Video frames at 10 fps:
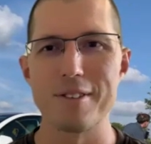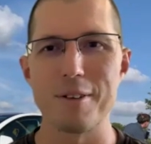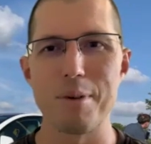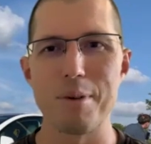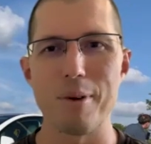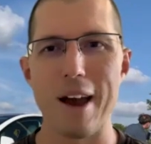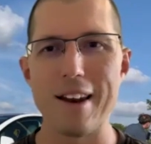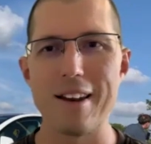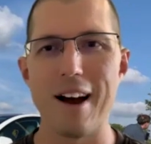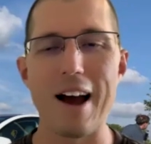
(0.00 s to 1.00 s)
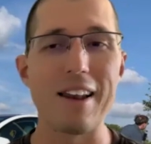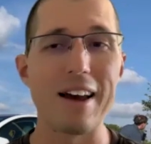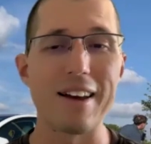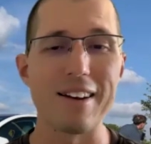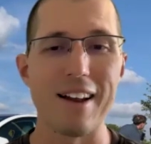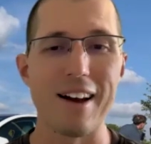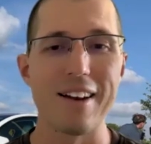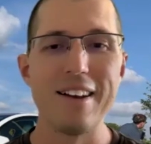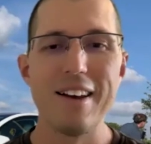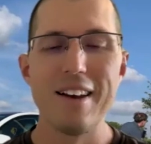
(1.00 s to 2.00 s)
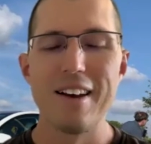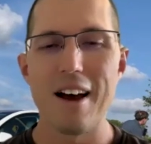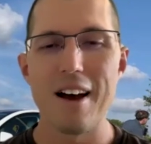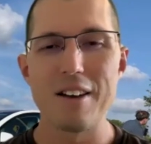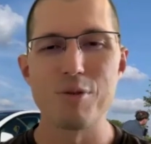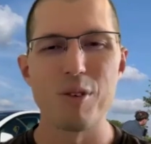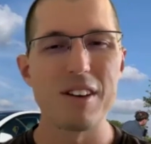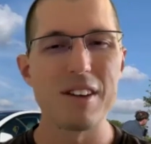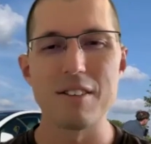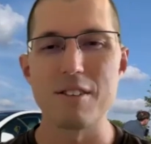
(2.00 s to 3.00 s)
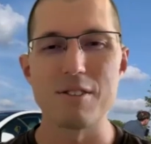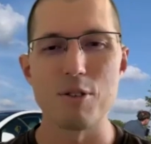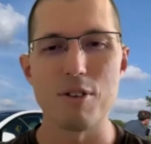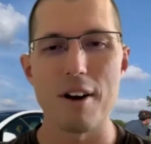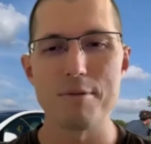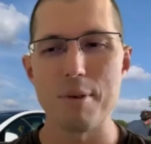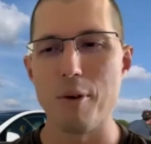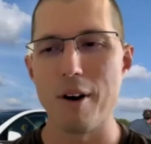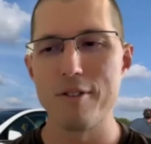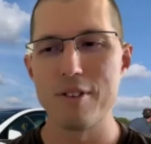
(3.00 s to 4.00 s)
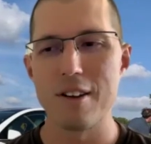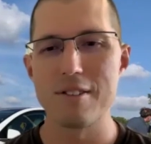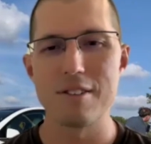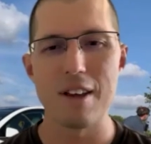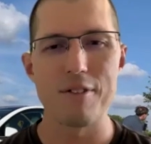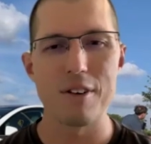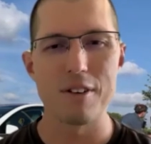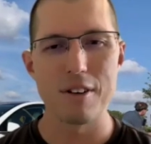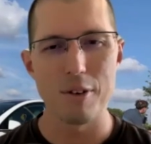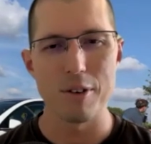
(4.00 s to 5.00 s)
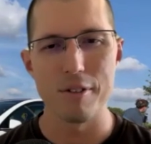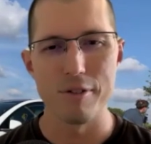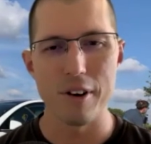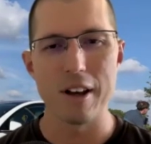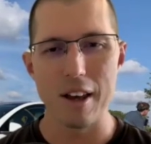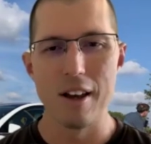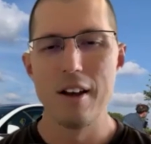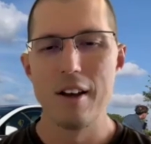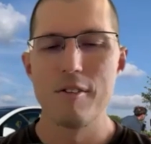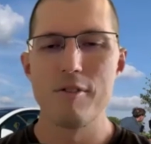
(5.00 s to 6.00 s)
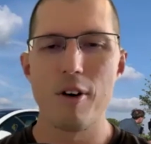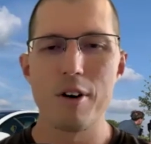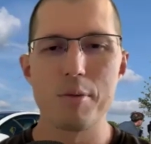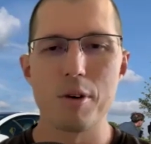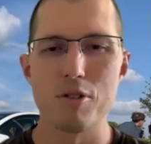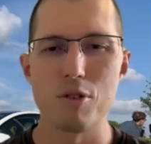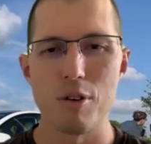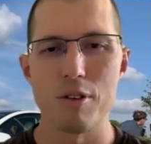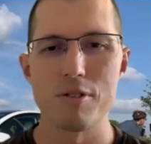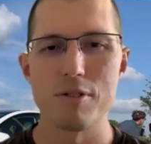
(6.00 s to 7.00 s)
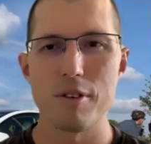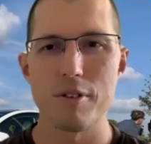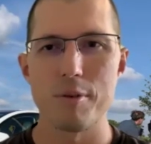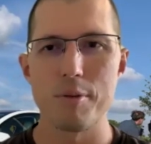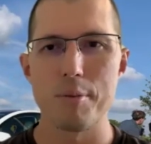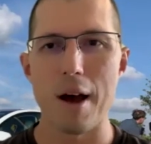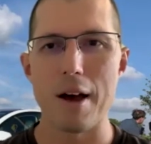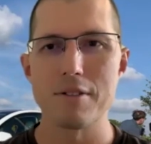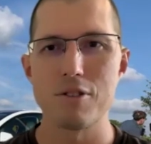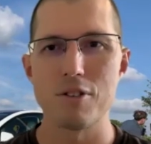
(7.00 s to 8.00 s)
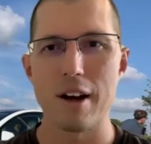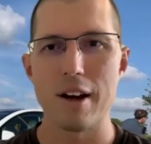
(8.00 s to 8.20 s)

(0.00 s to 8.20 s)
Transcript: people hate it. I like it a lot. It's one of the things that still drives my wife nuts, is having to deal with the funky volume controls from the passenger side.